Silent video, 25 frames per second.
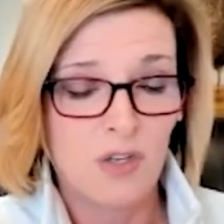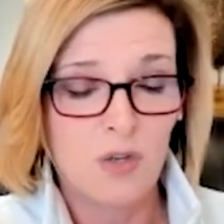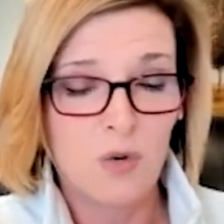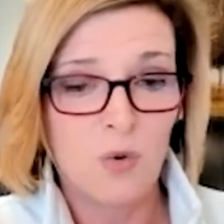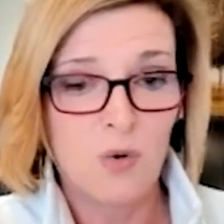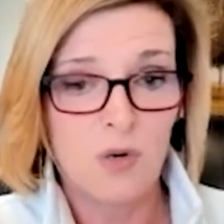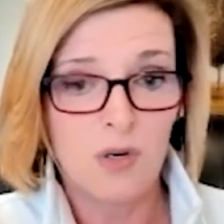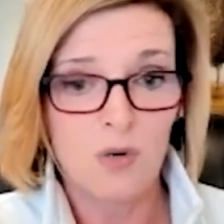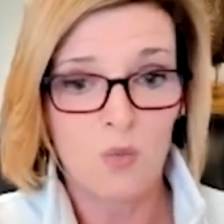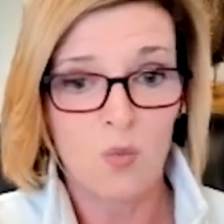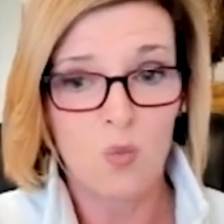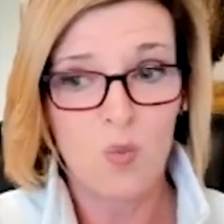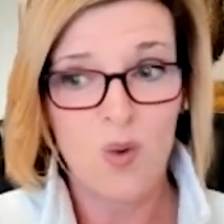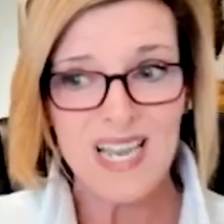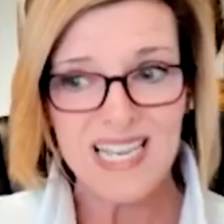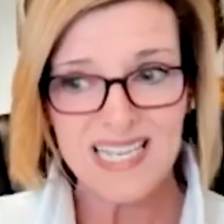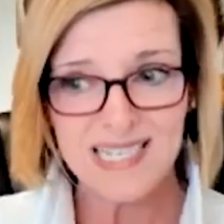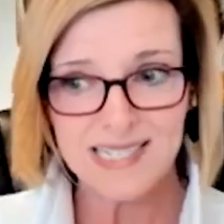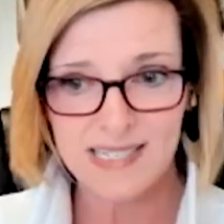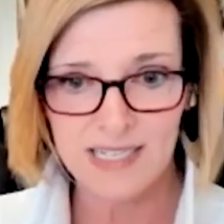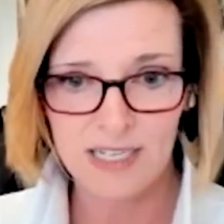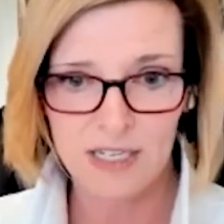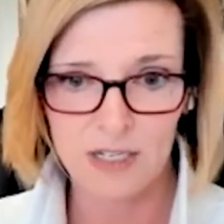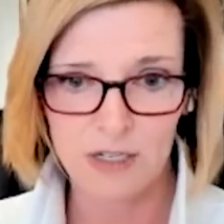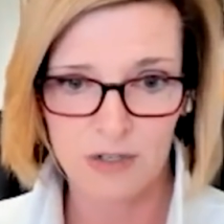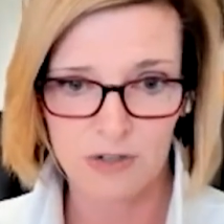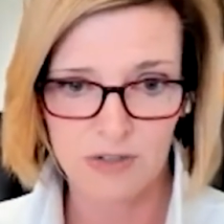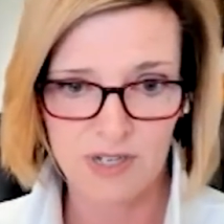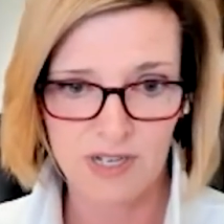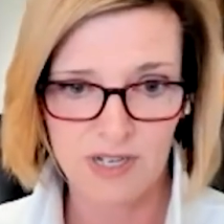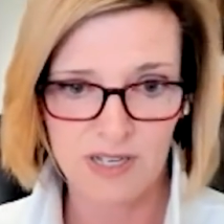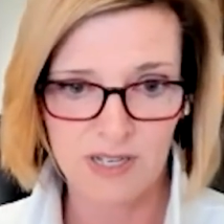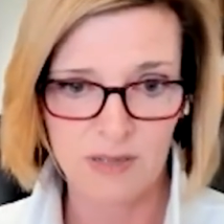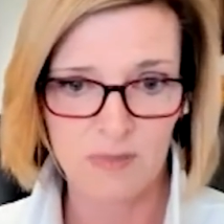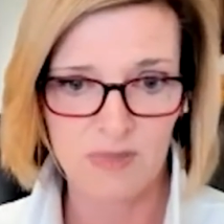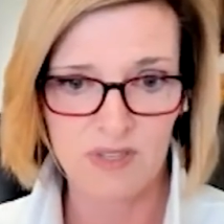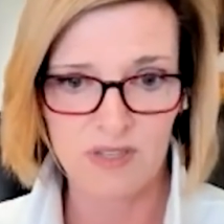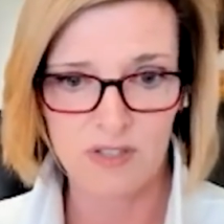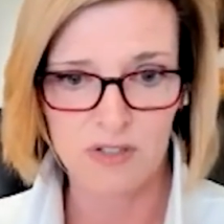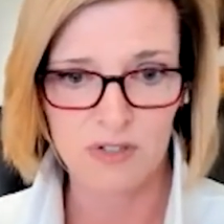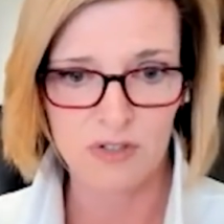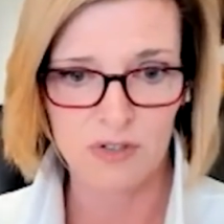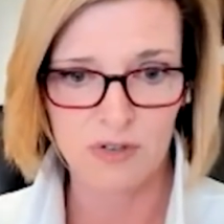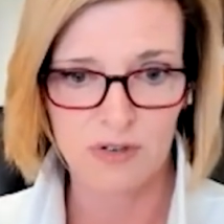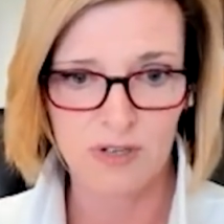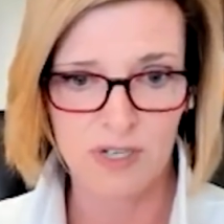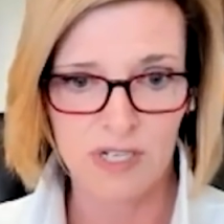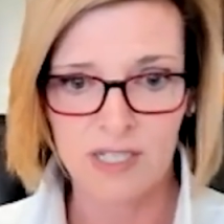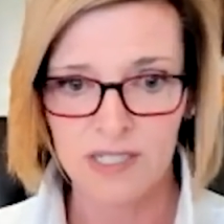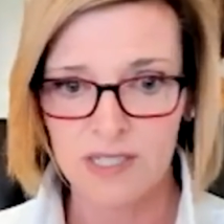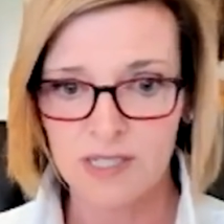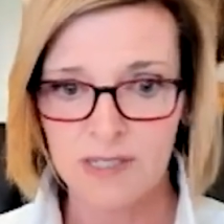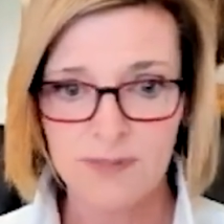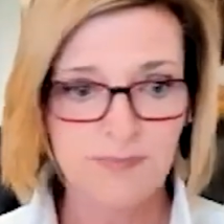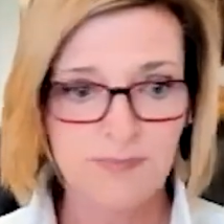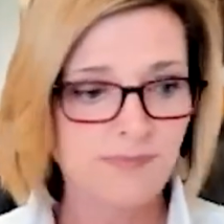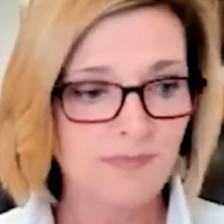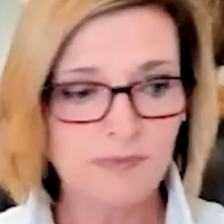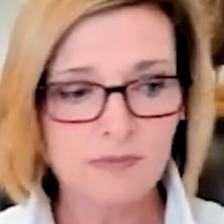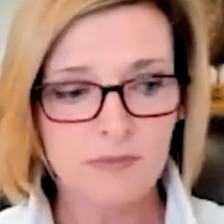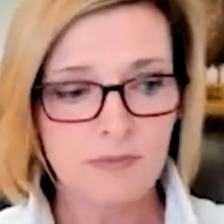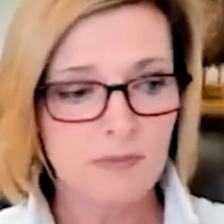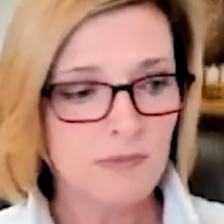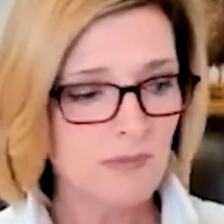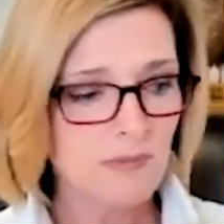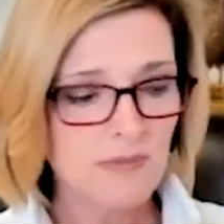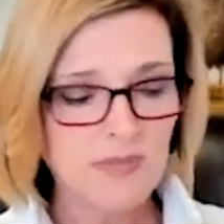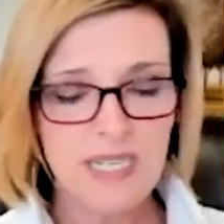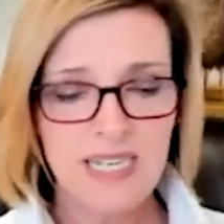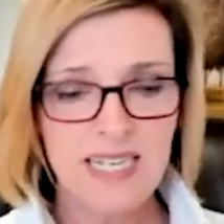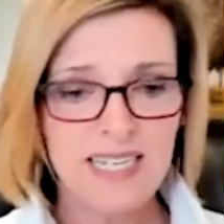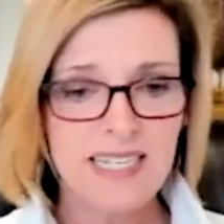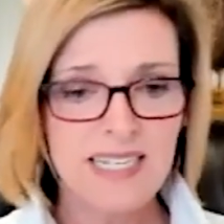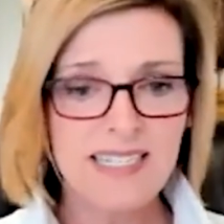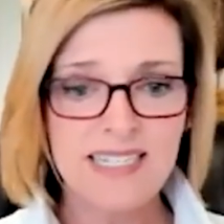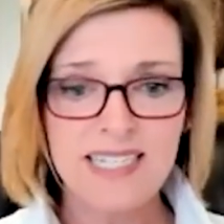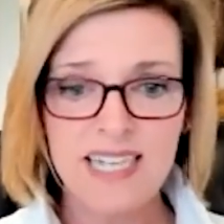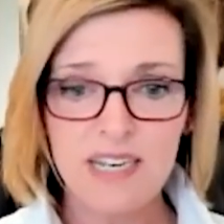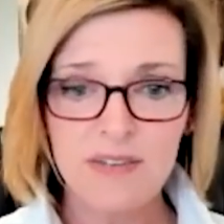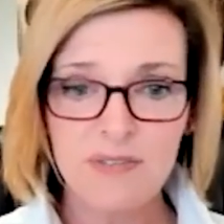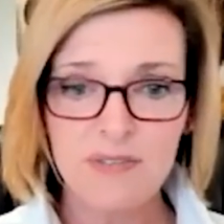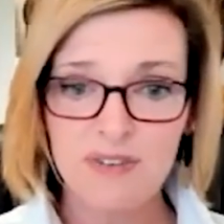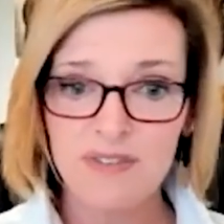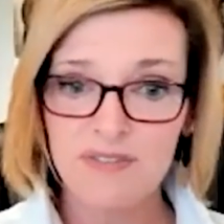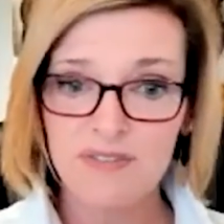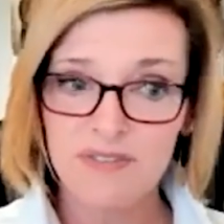you're wasting your time in the screen instead of